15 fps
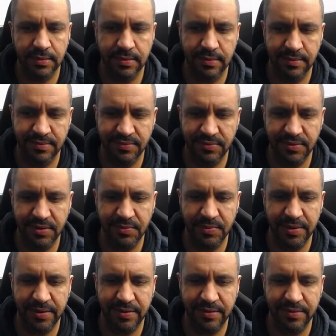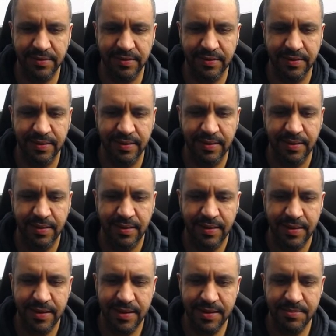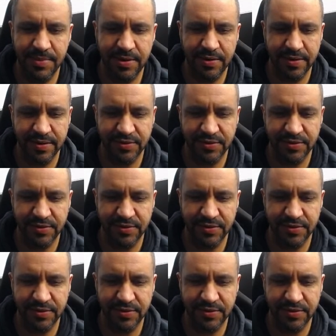so here we are in American